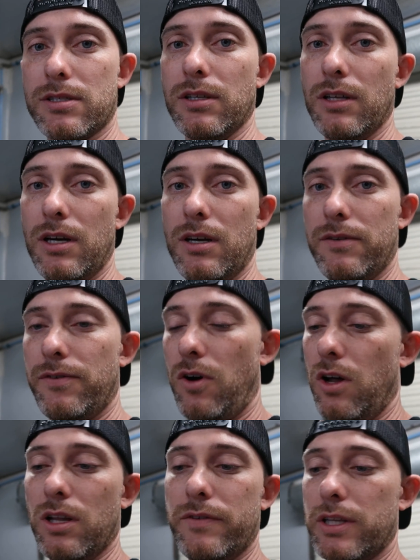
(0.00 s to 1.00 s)
the love,
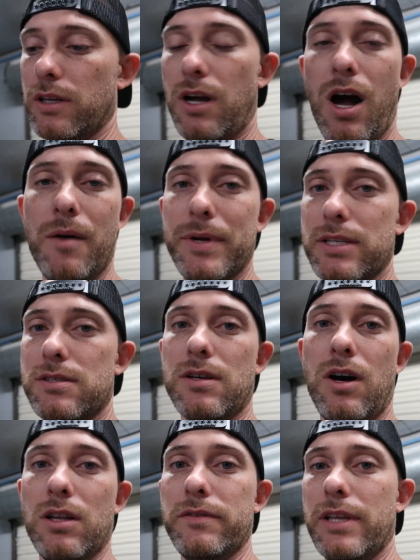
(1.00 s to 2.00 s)
all of it, the comments,
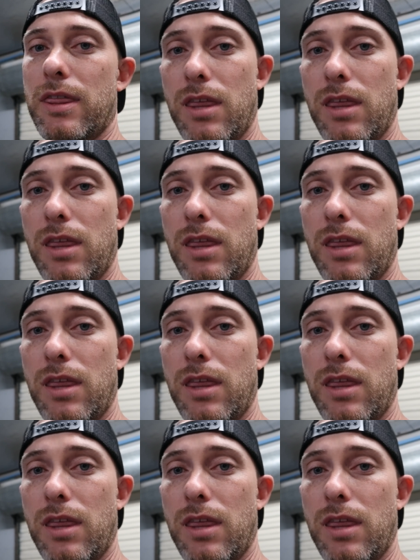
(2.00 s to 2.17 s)
all of it.